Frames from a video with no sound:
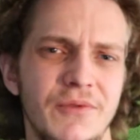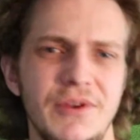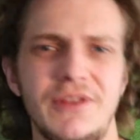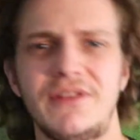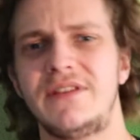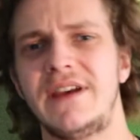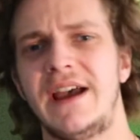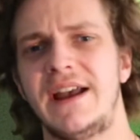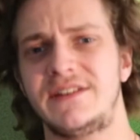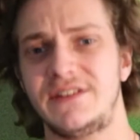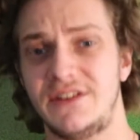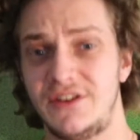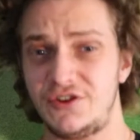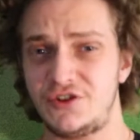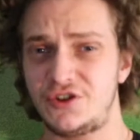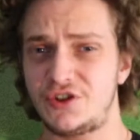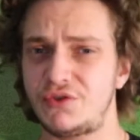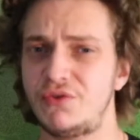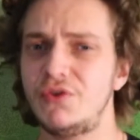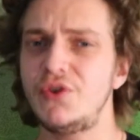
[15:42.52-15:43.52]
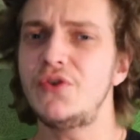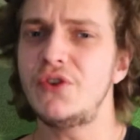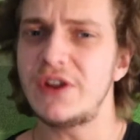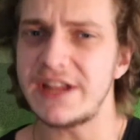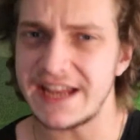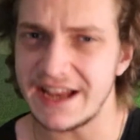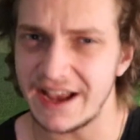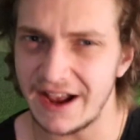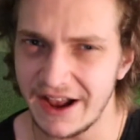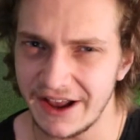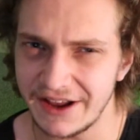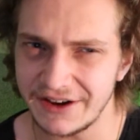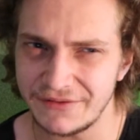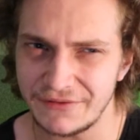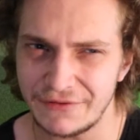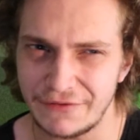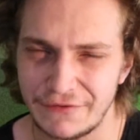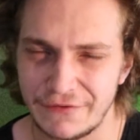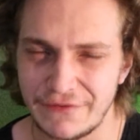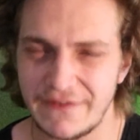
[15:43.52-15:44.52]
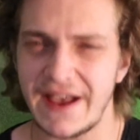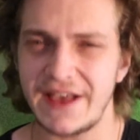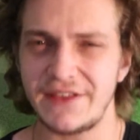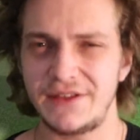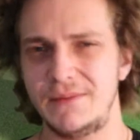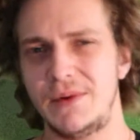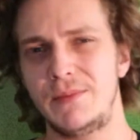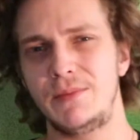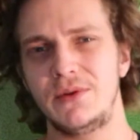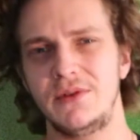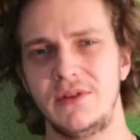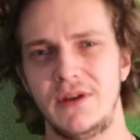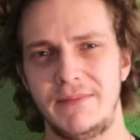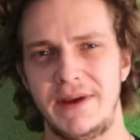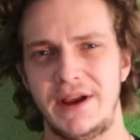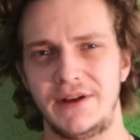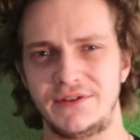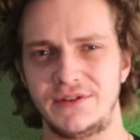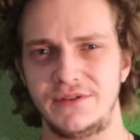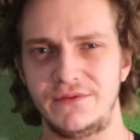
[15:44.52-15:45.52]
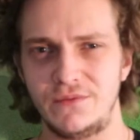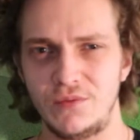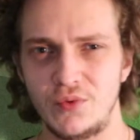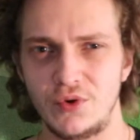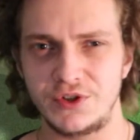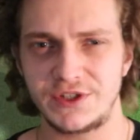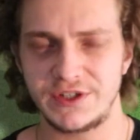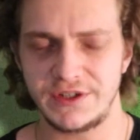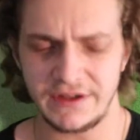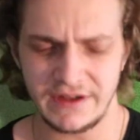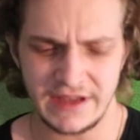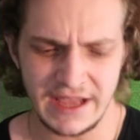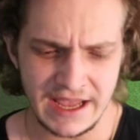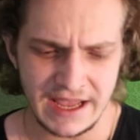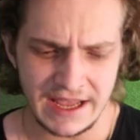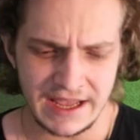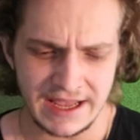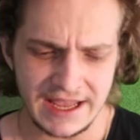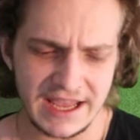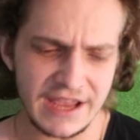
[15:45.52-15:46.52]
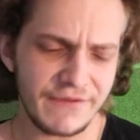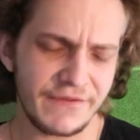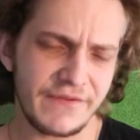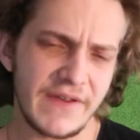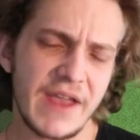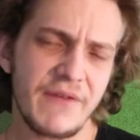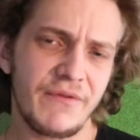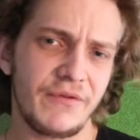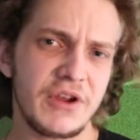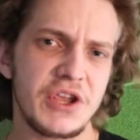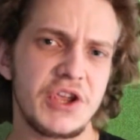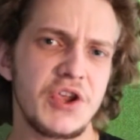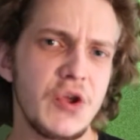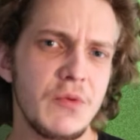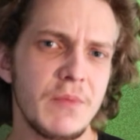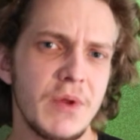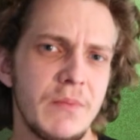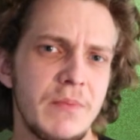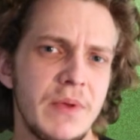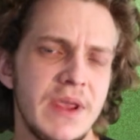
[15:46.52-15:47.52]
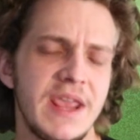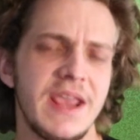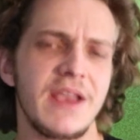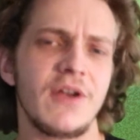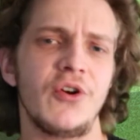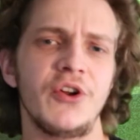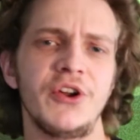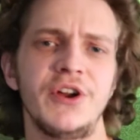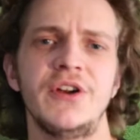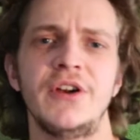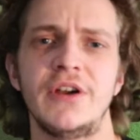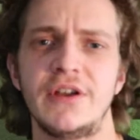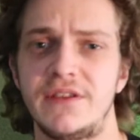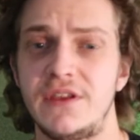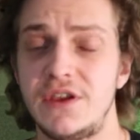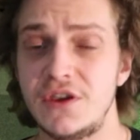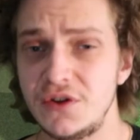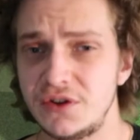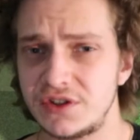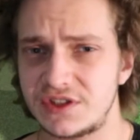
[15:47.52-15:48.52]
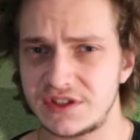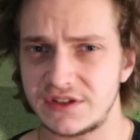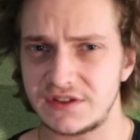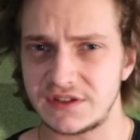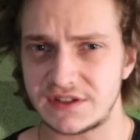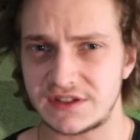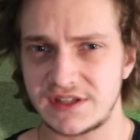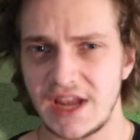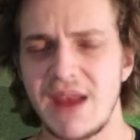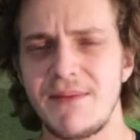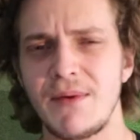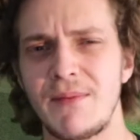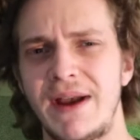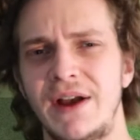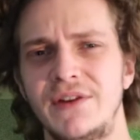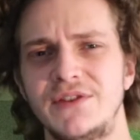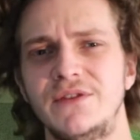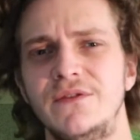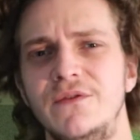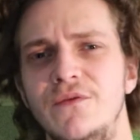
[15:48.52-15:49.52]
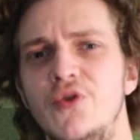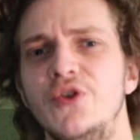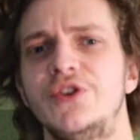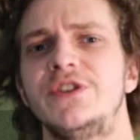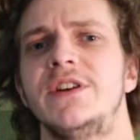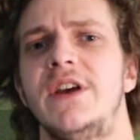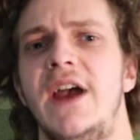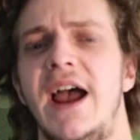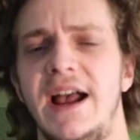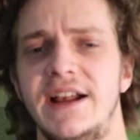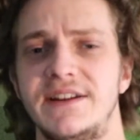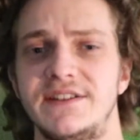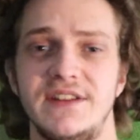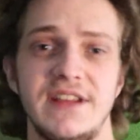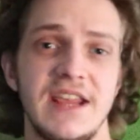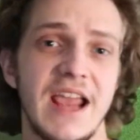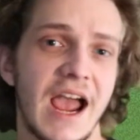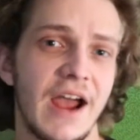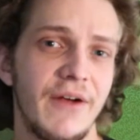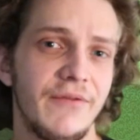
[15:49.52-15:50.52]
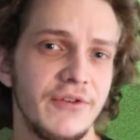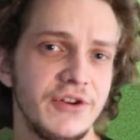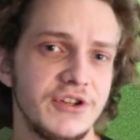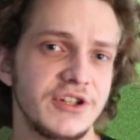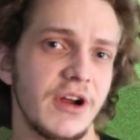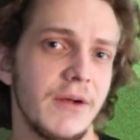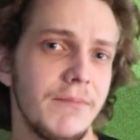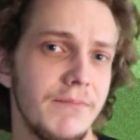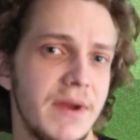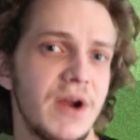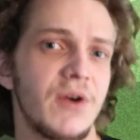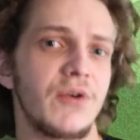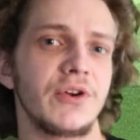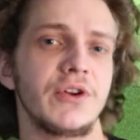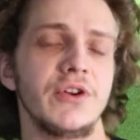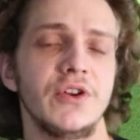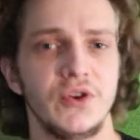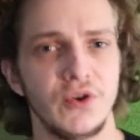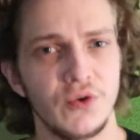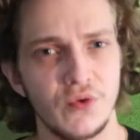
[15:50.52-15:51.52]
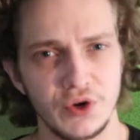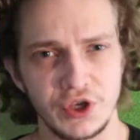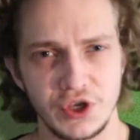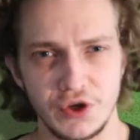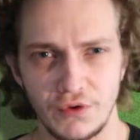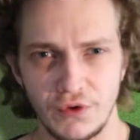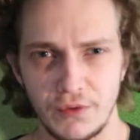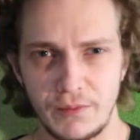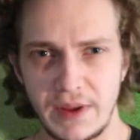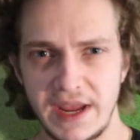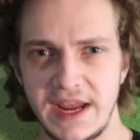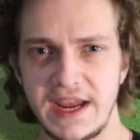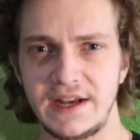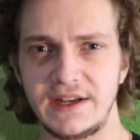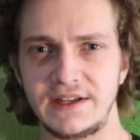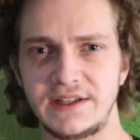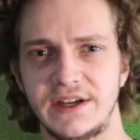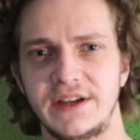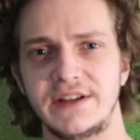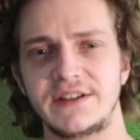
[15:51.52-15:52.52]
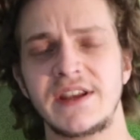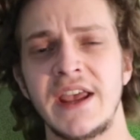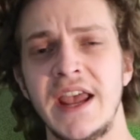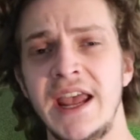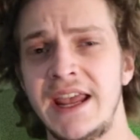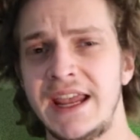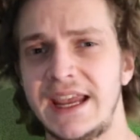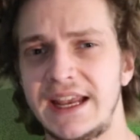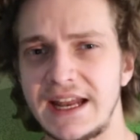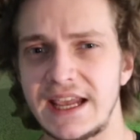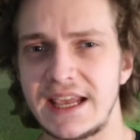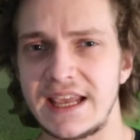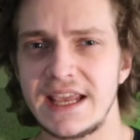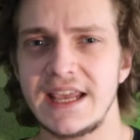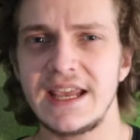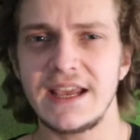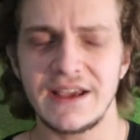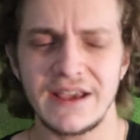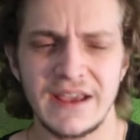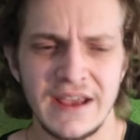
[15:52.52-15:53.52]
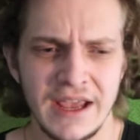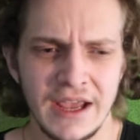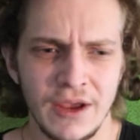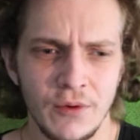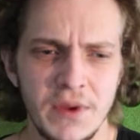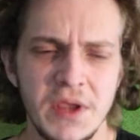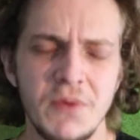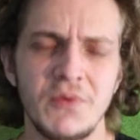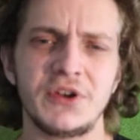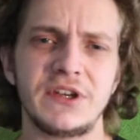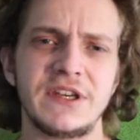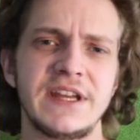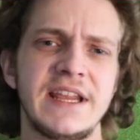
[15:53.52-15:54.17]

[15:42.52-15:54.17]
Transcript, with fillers: with that truly unfathomable amount of water, if every human being on Earth used the same amount of water as the average American or European does in a year, we would